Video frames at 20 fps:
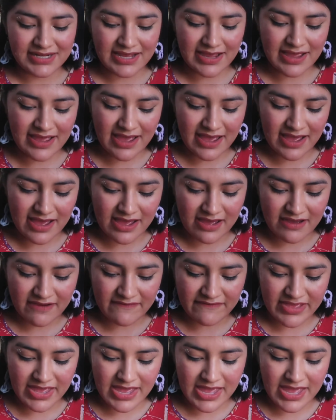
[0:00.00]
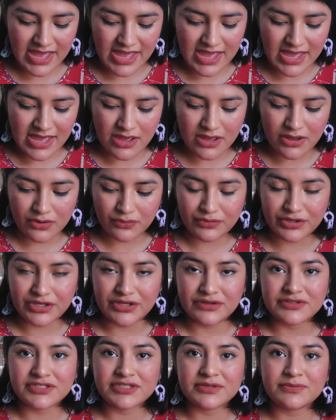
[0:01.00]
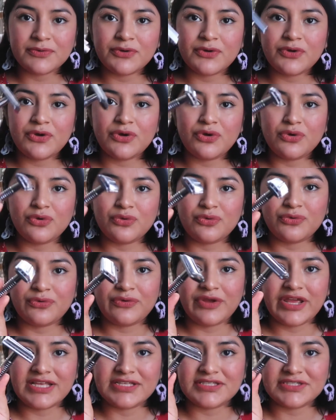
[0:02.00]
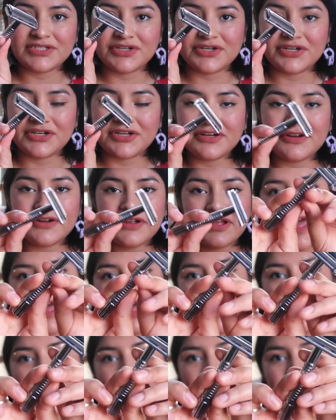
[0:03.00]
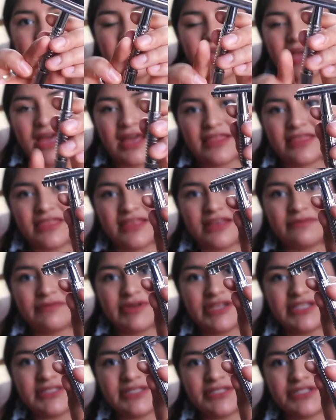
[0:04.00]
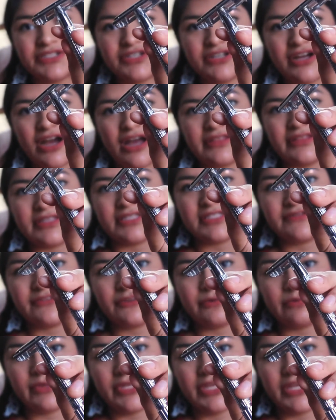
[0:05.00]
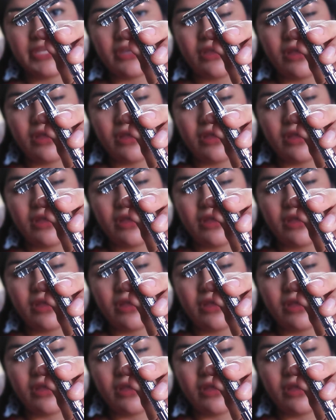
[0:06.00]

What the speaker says: I have a reusable razor, and I think my sister got this for me